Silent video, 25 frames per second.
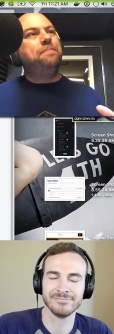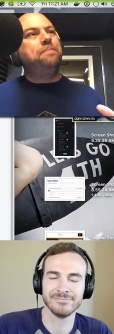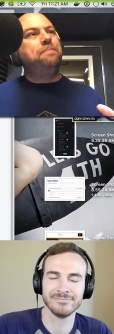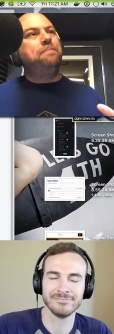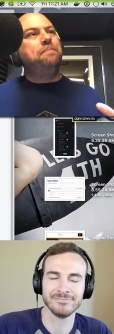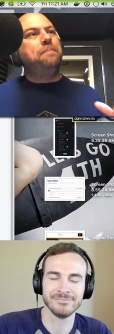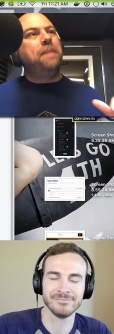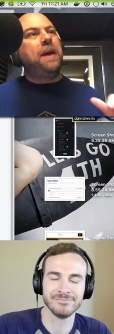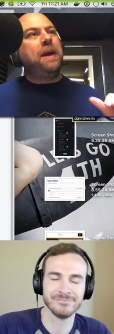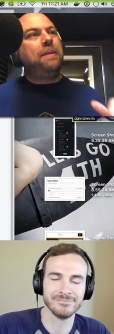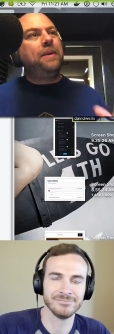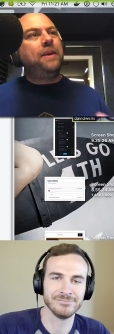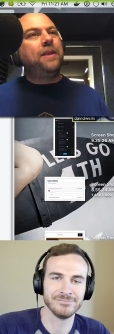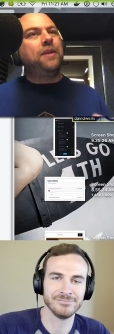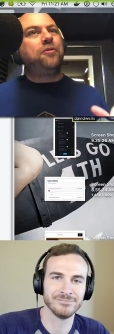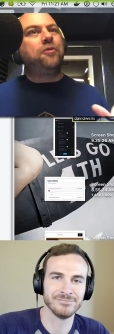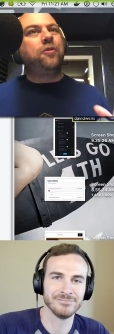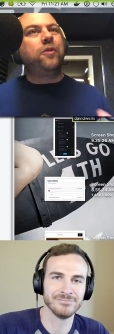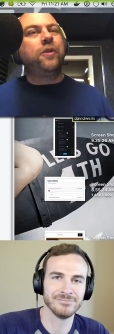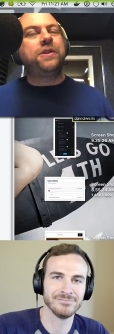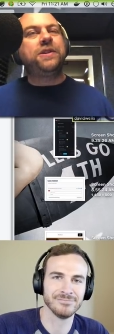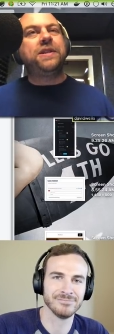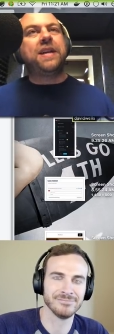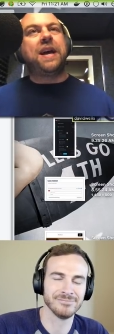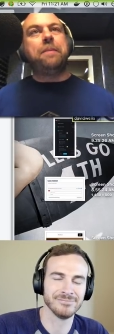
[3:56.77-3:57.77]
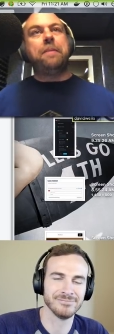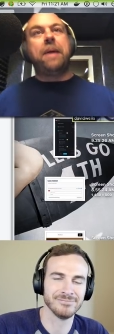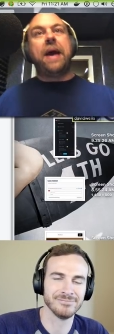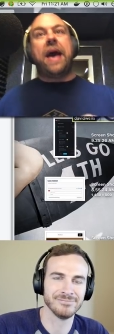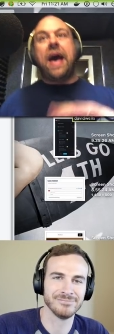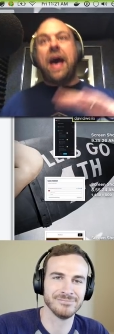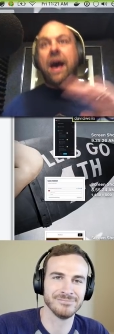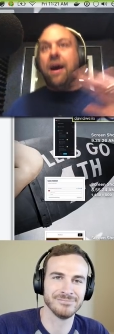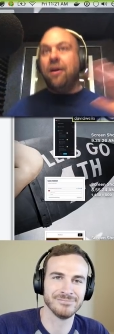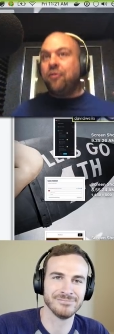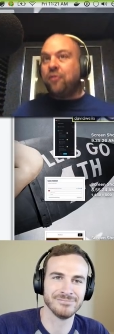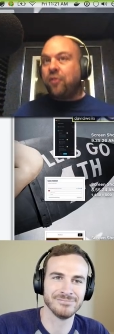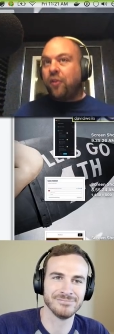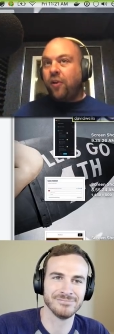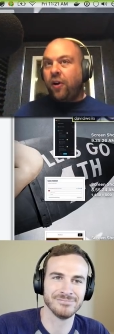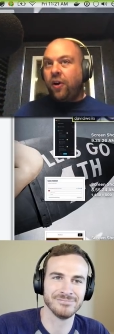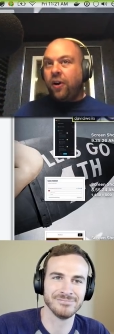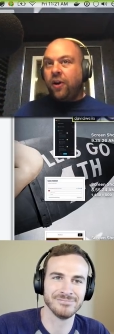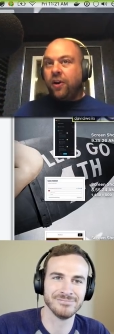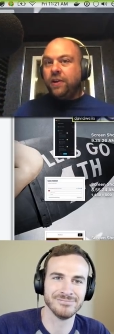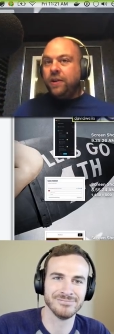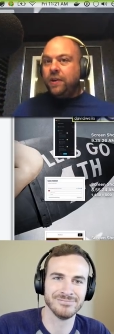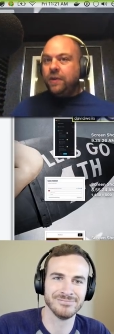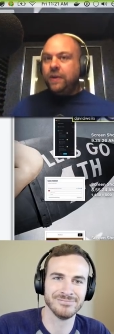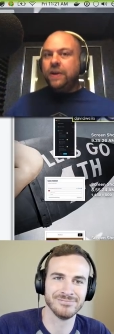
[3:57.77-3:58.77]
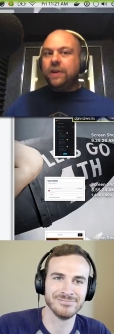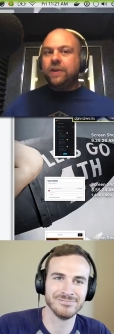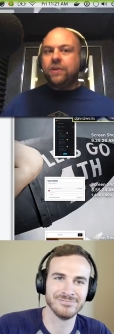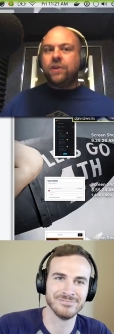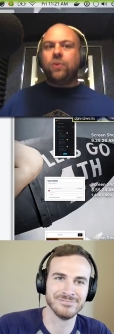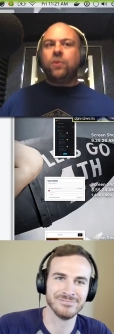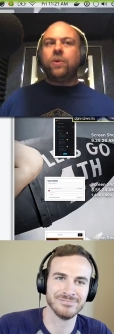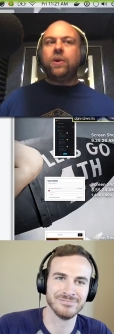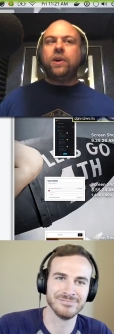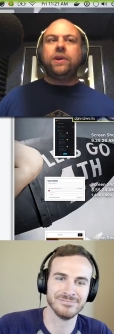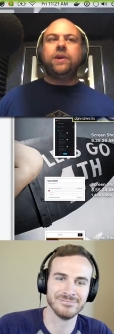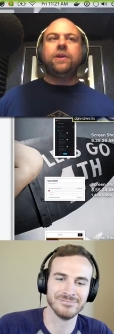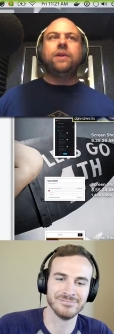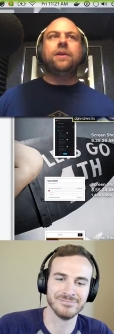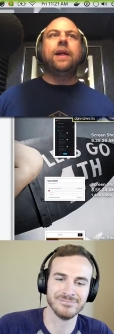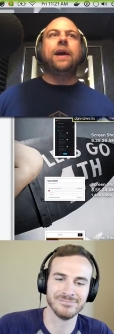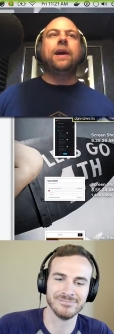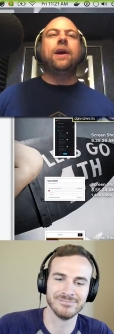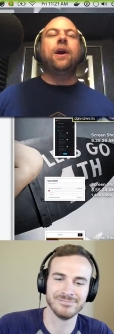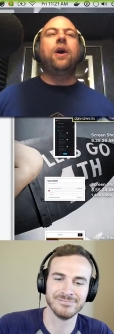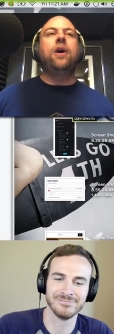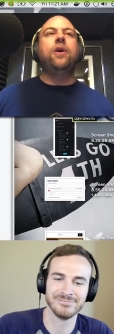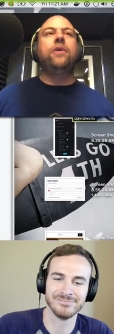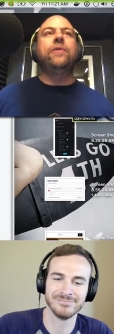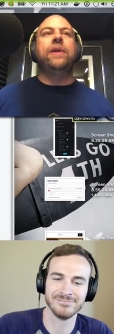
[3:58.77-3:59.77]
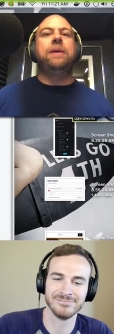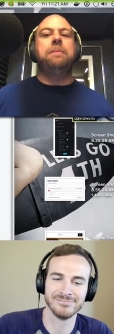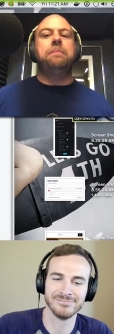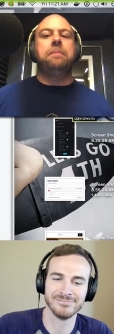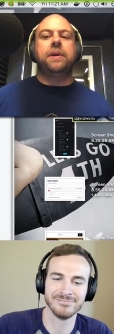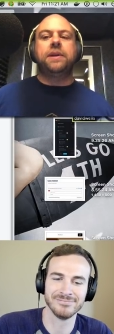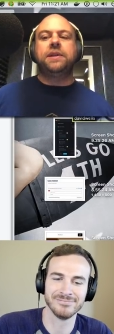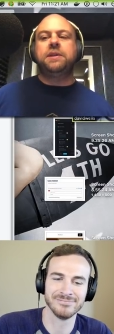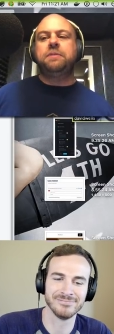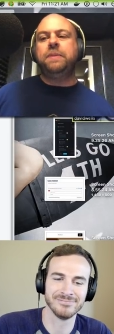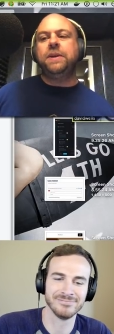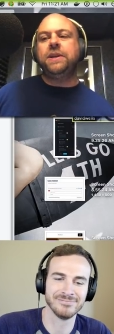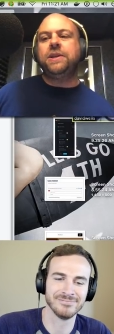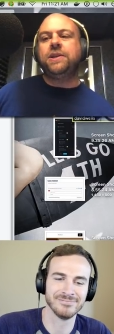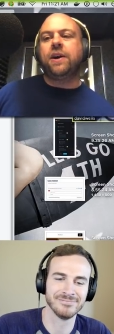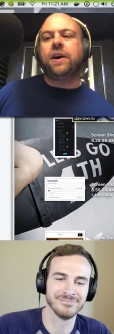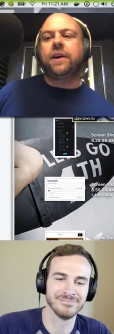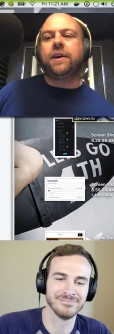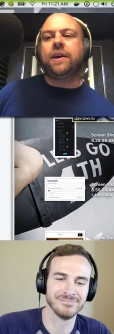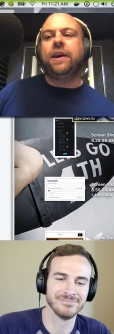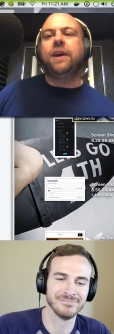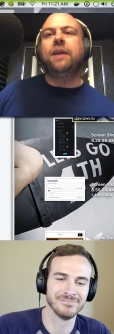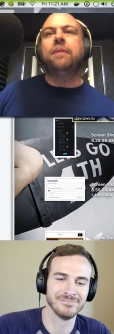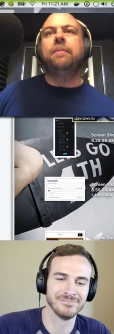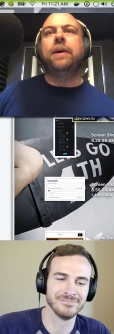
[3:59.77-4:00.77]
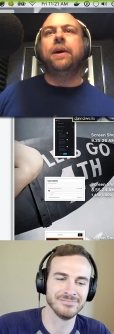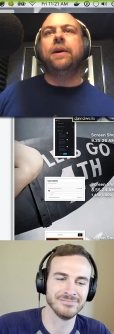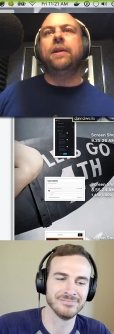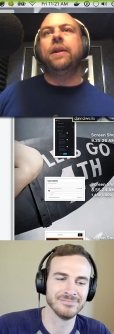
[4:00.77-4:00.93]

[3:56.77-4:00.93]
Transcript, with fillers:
Speaker 1: maybe the first time ever you hear the word you're like oh they must be talking about